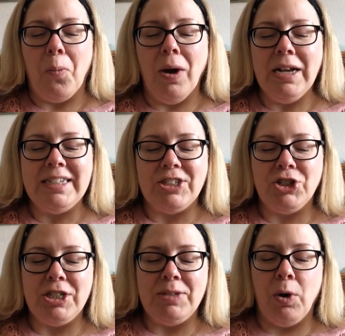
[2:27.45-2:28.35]
Why does
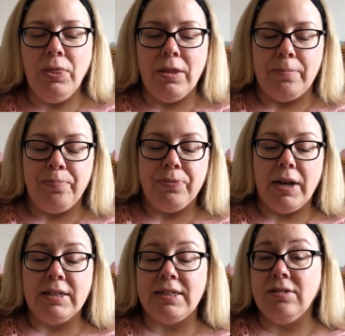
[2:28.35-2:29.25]
she want them?
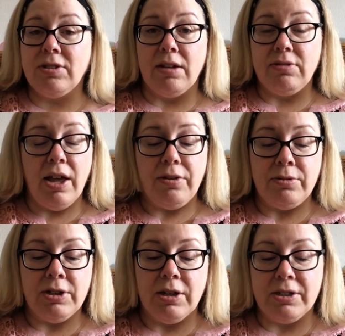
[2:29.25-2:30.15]
I still don't know,
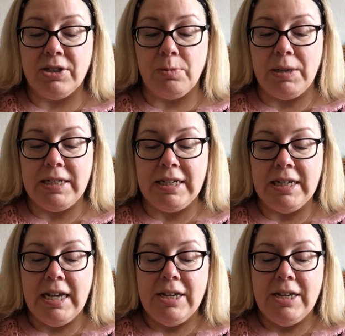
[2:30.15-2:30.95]
Darkus admitted.